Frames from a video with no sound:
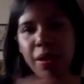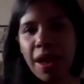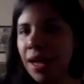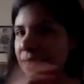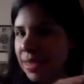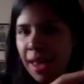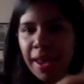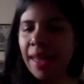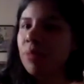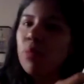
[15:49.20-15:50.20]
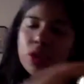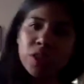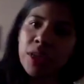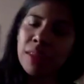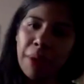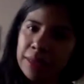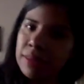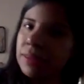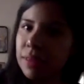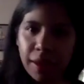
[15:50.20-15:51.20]
as I had much
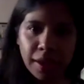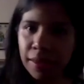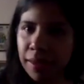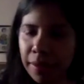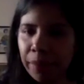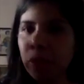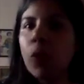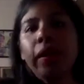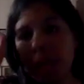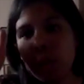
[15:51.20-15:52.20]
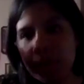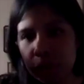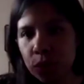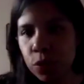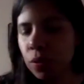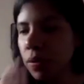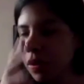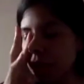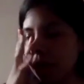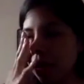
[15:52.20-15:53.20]
advanced like what I wanted to do,
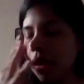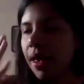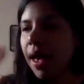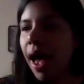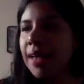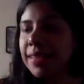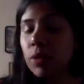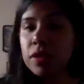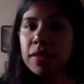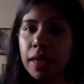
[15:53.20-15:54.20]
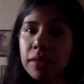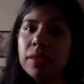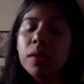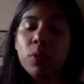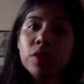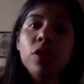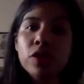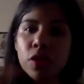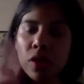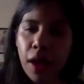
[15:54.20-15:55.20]
a sound designer that was
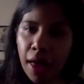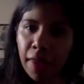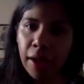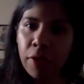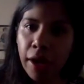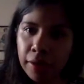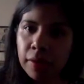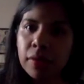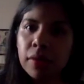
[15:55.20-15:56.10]
also a direct